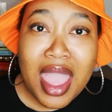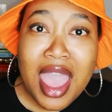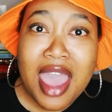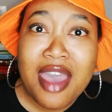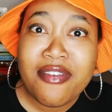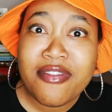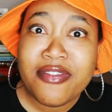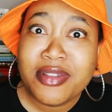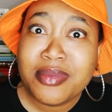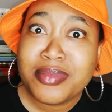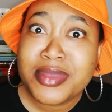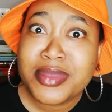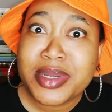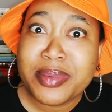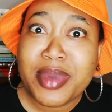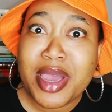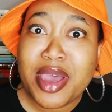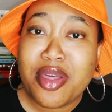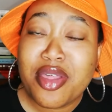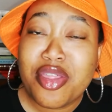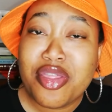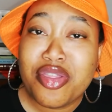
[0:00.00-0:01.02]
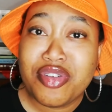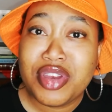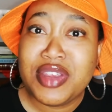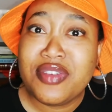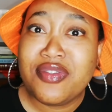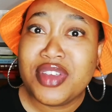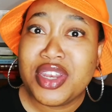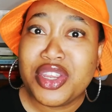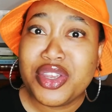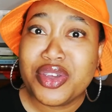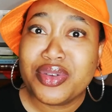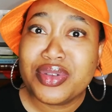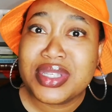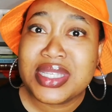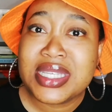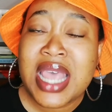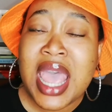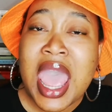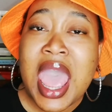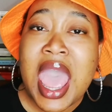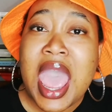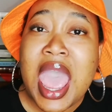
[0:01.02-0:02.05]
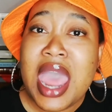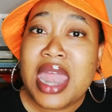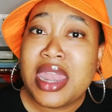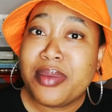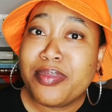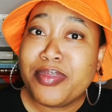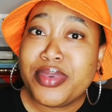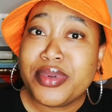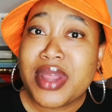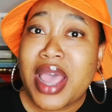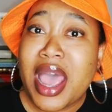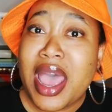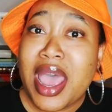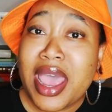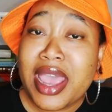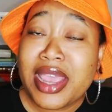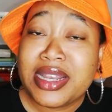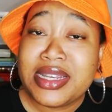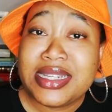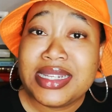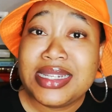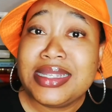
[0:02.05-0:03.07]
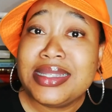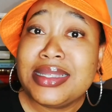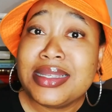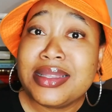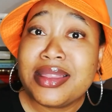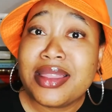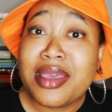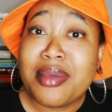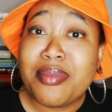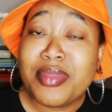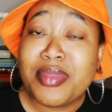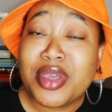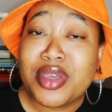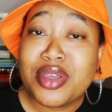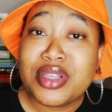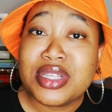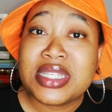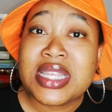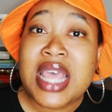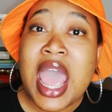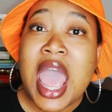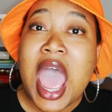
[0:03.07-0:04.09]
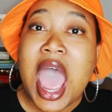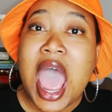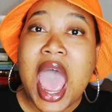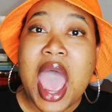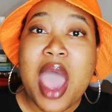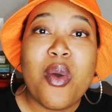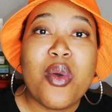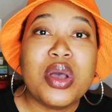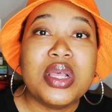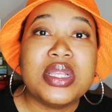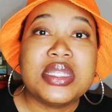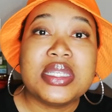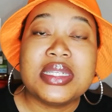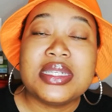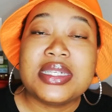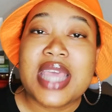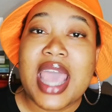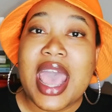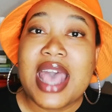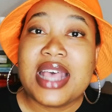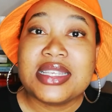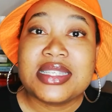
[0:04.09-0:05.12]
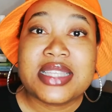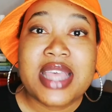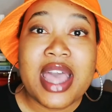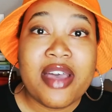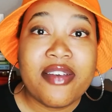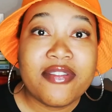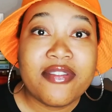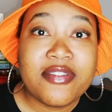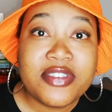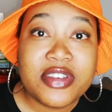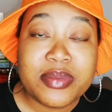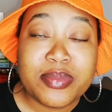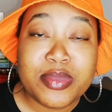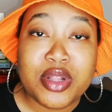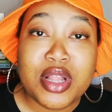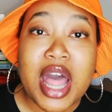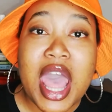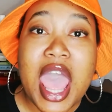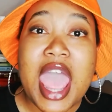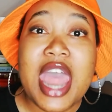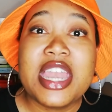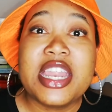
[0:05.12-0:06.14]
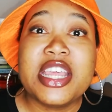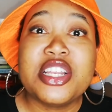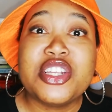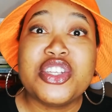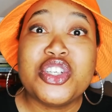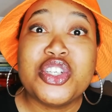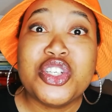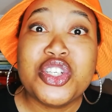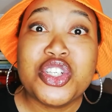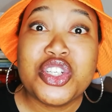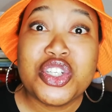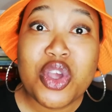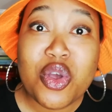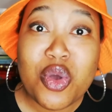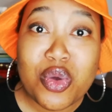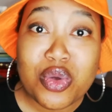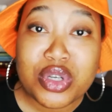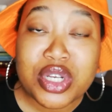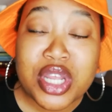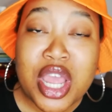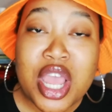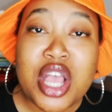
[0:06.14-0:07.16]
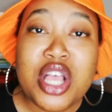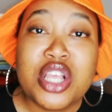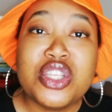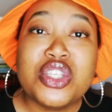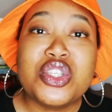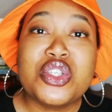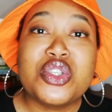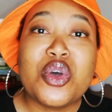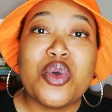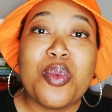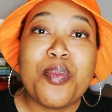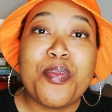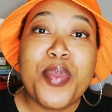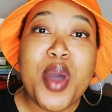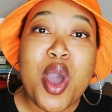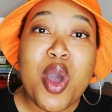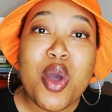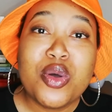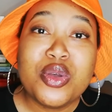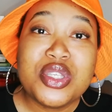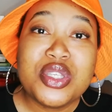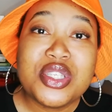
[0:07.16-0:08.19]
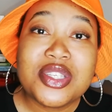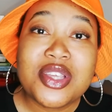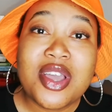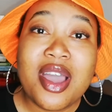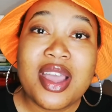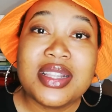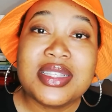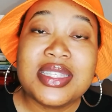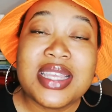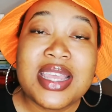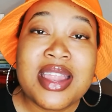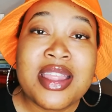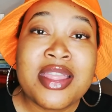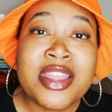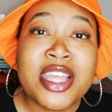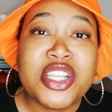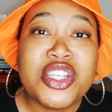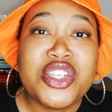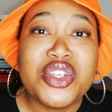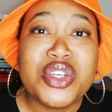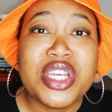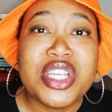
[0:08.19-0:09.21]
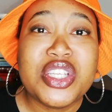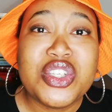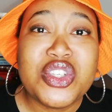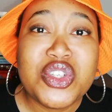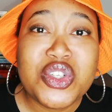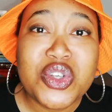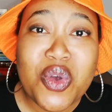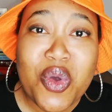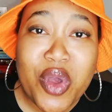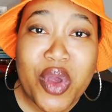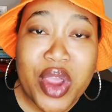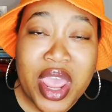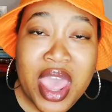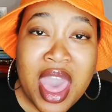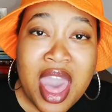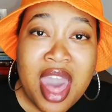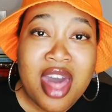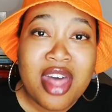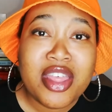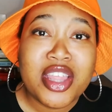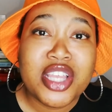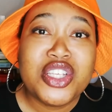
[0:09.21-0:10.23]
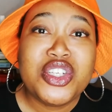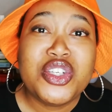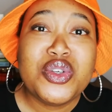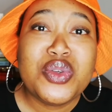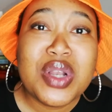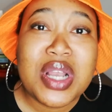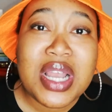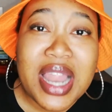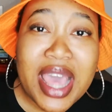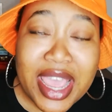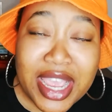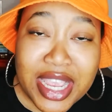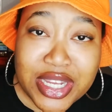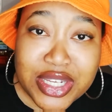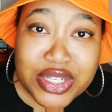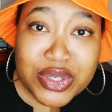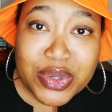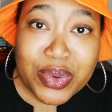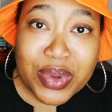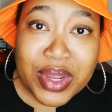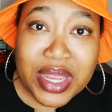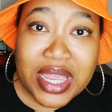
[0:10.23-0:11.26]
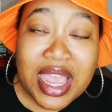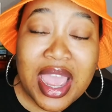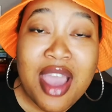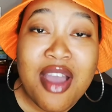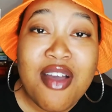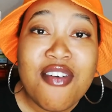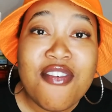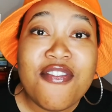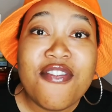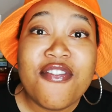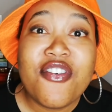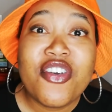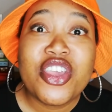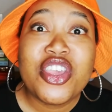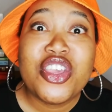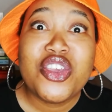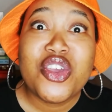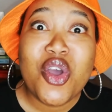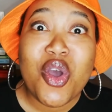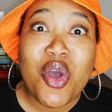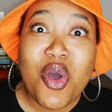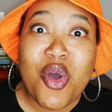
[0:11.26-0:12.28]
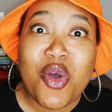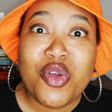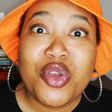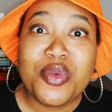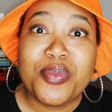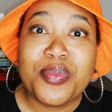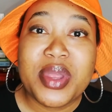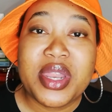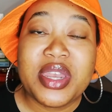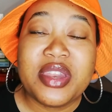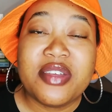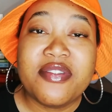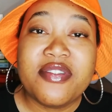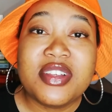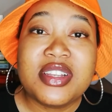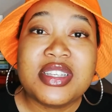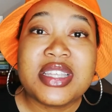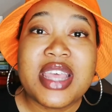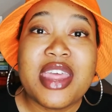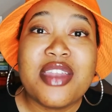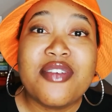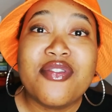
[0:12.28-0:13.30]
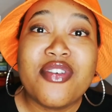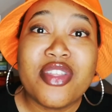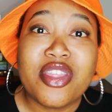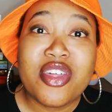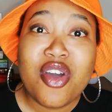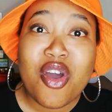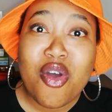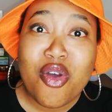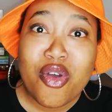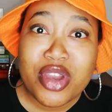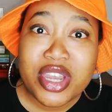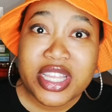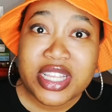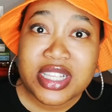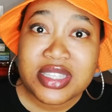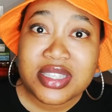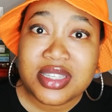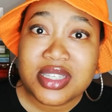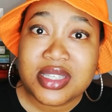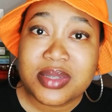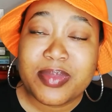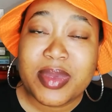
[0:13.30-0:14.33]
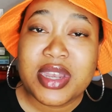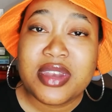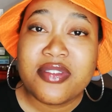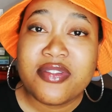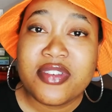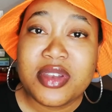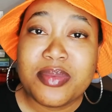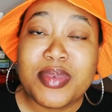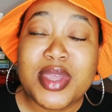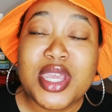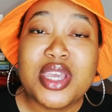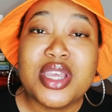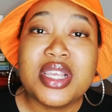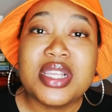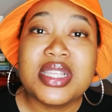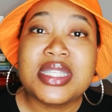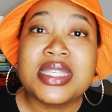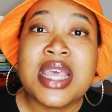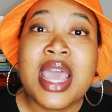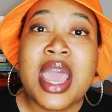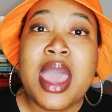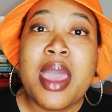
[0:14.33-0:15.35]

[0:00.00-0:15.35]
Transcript: I filmed about three videos and I, I, deleted them because I wasn't as comfortable and it showed. So, post content that you enjoy, that you like doing for your own benefit and for the audience's benefit because